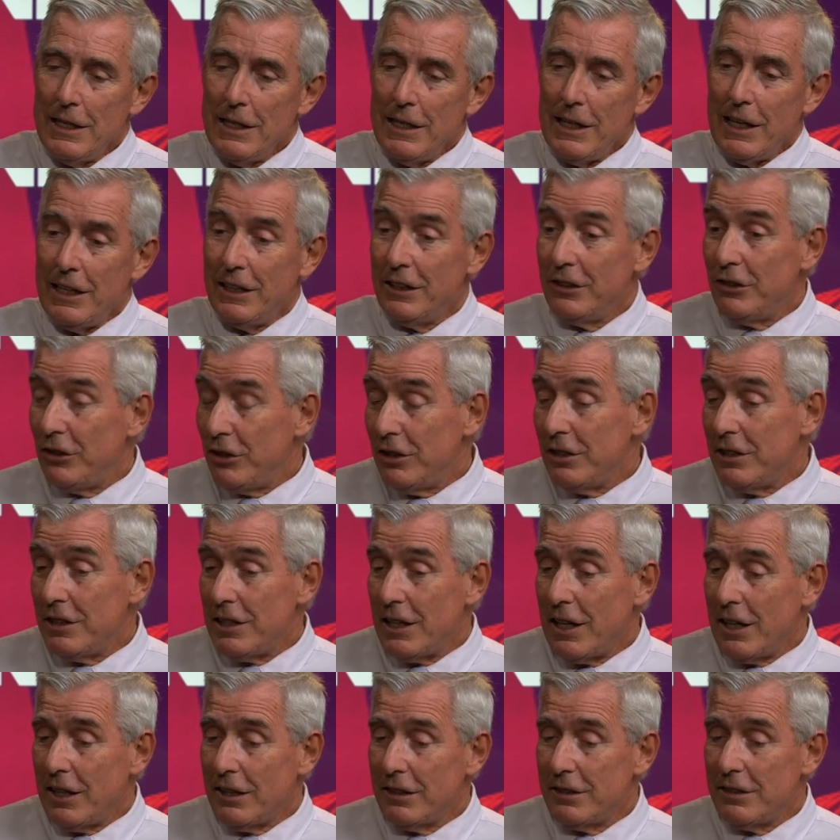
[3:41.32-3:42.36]
And it
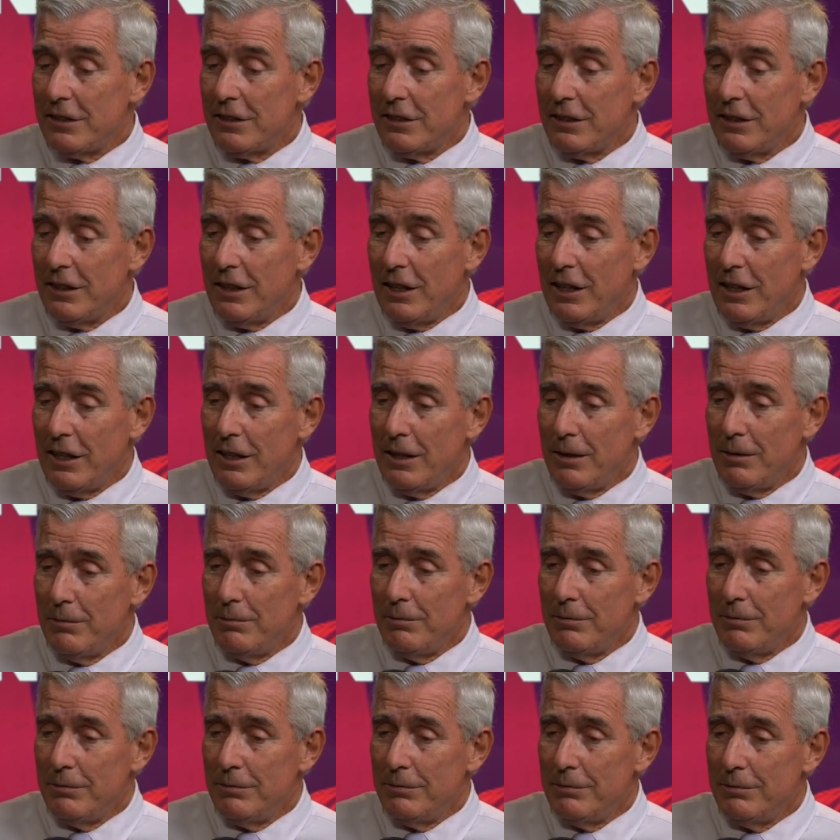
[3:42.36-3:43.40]
turned out
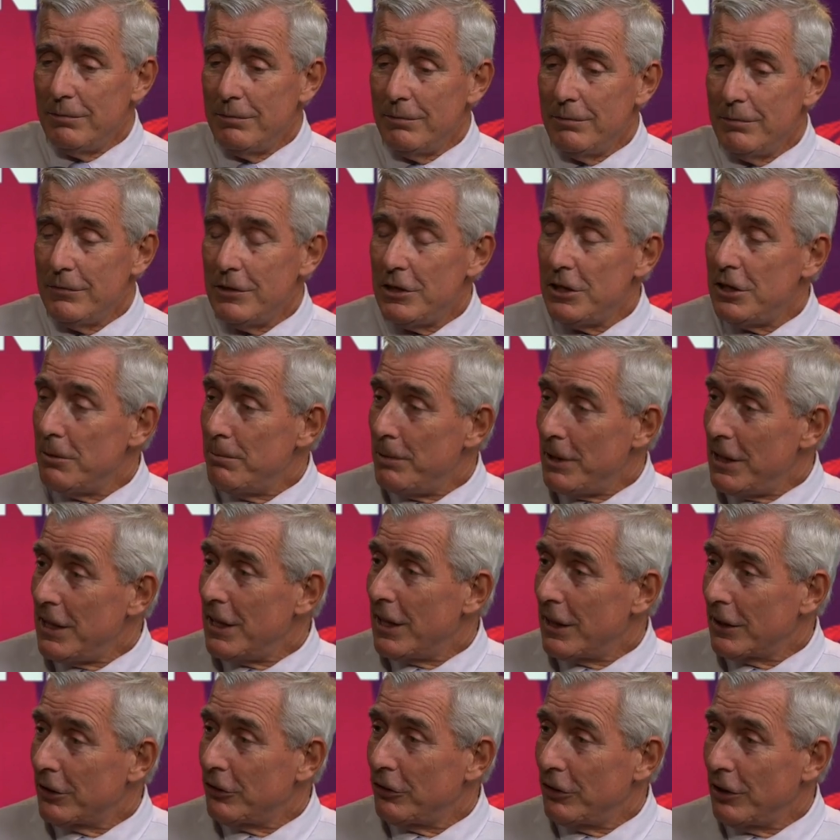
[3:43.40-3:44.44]
to
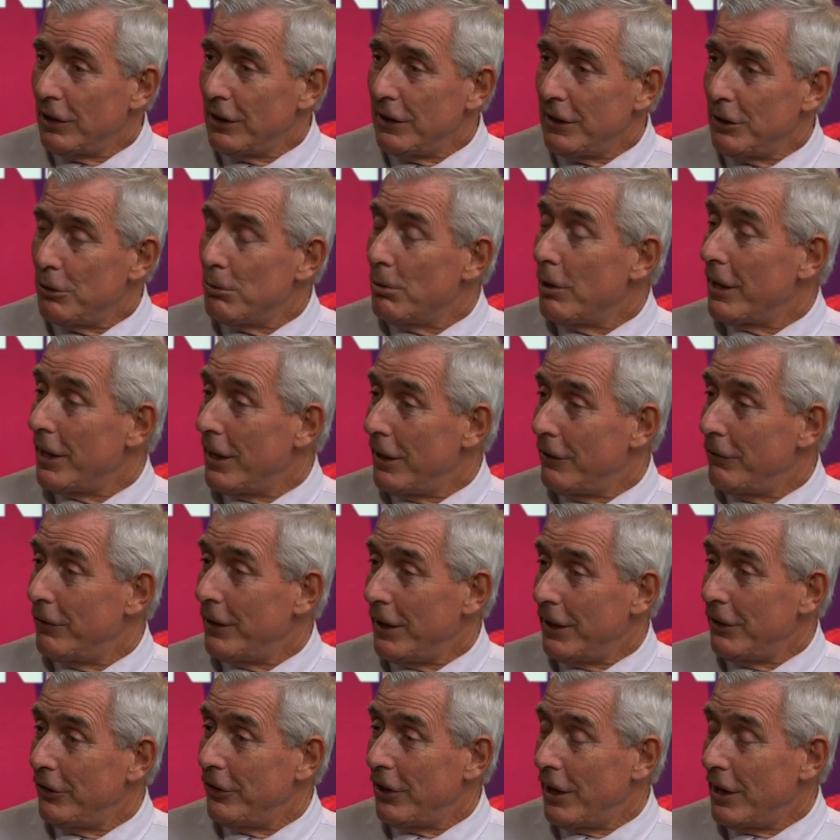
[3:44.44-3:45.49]
be actually quite
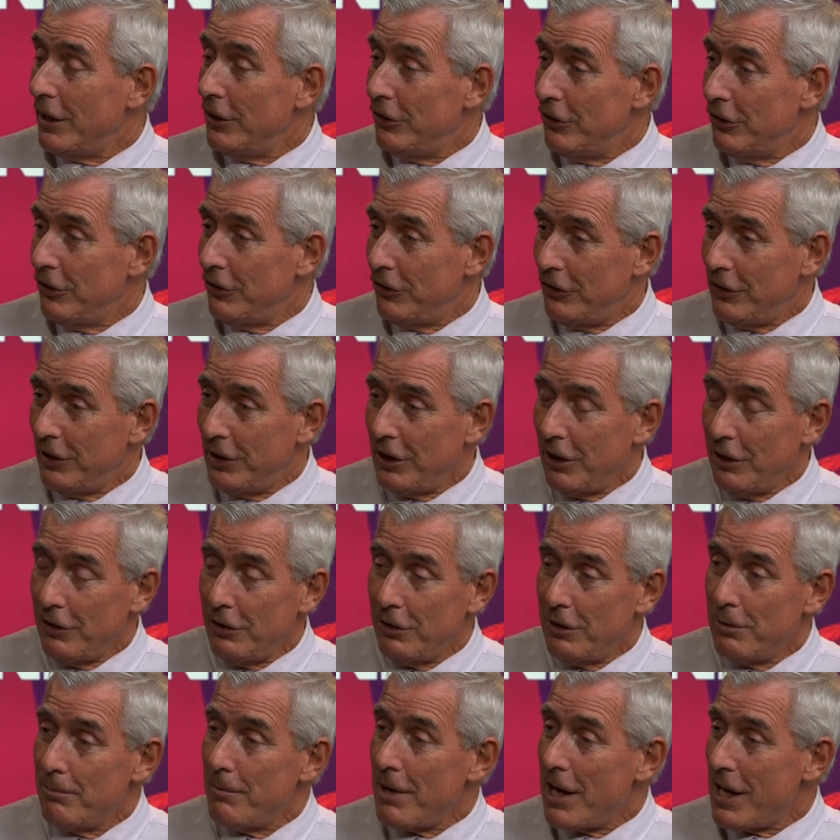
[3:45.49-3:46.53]
advantageous to go
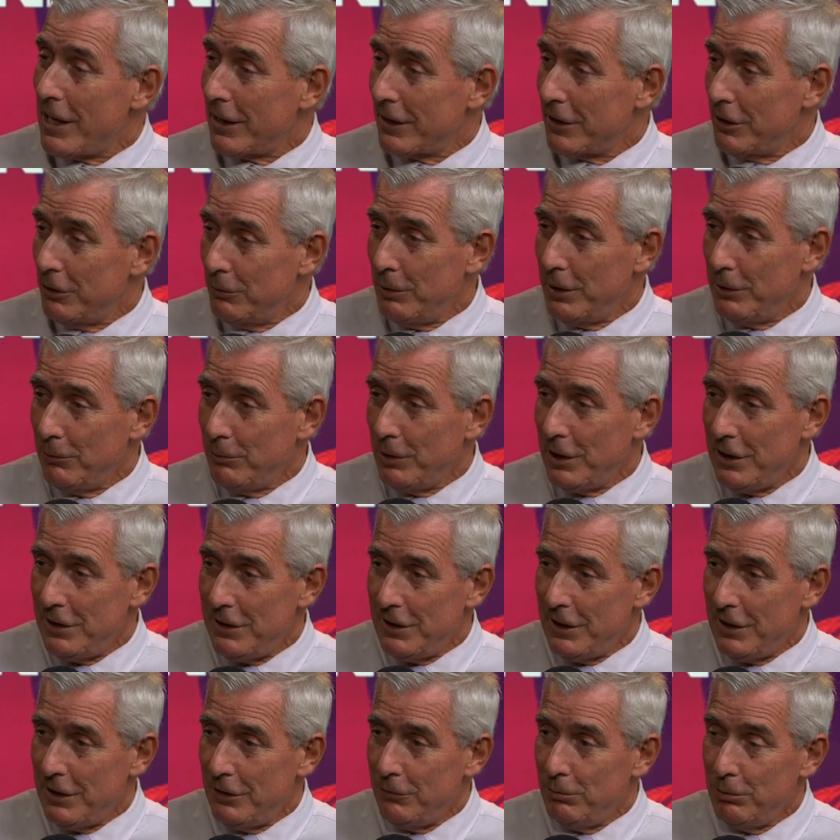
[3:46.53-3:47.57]
to the market when we
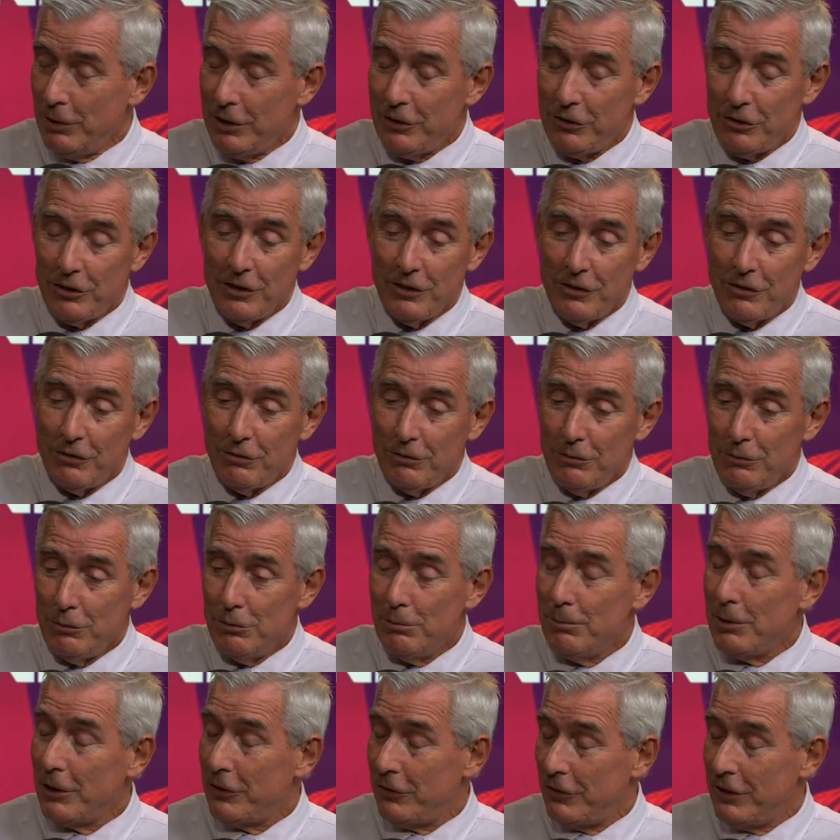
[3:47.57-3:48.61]
did, which is
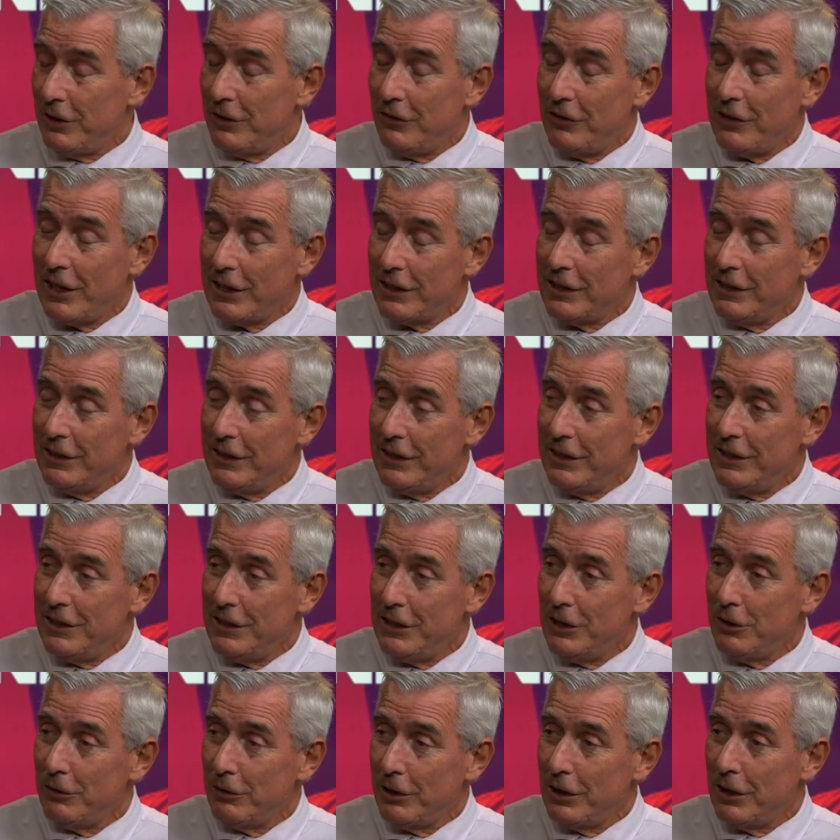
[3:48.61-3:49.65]
almost exactly a
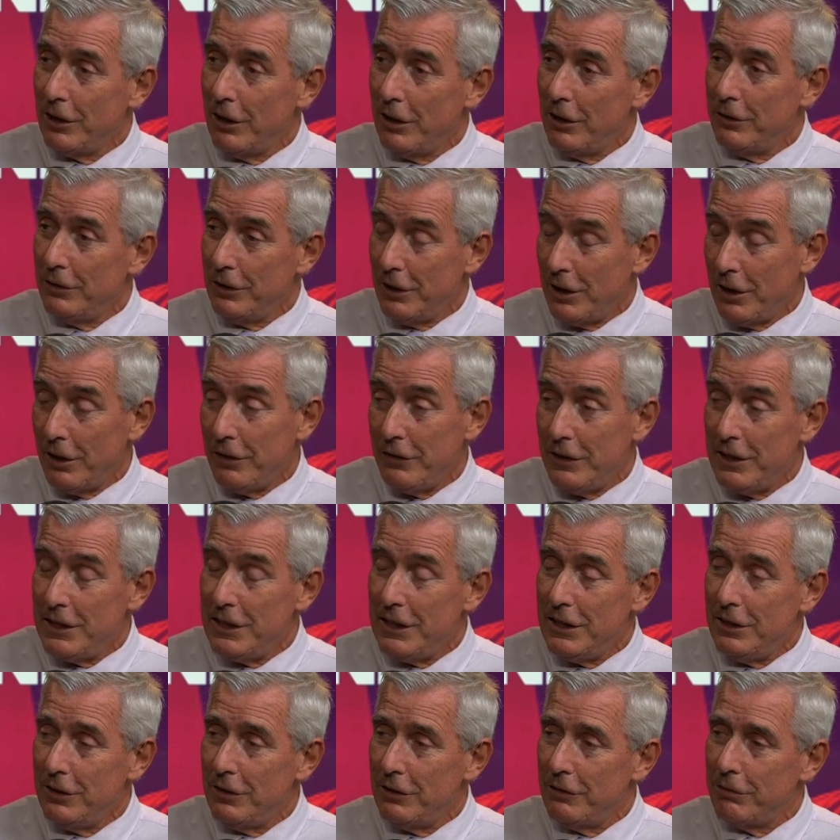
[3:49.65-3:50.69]
year ago, you know,
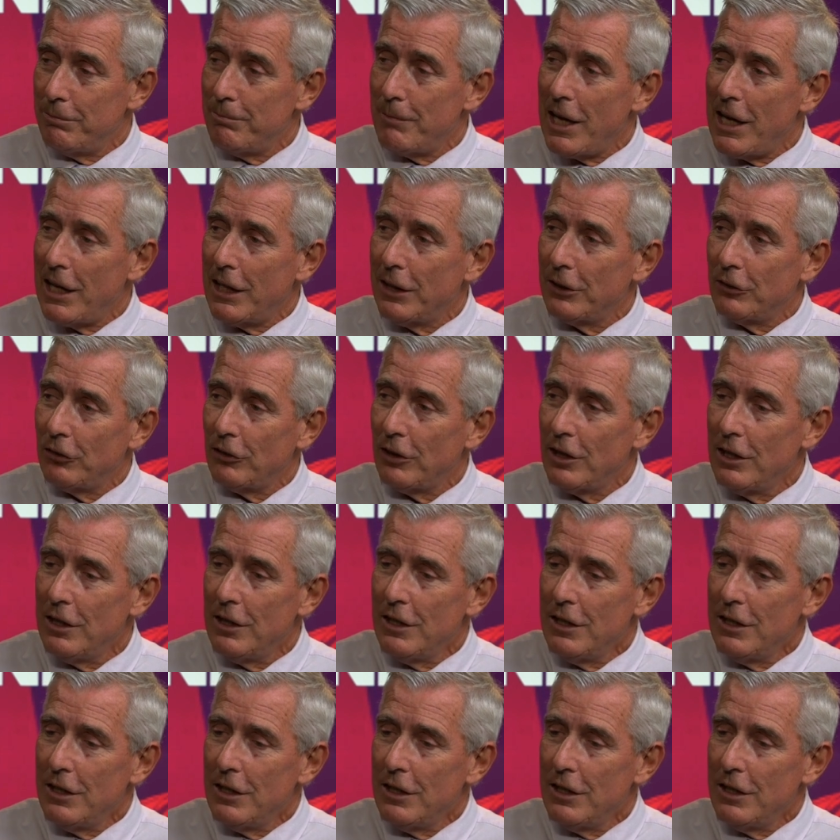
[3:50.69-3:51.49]
the end of March,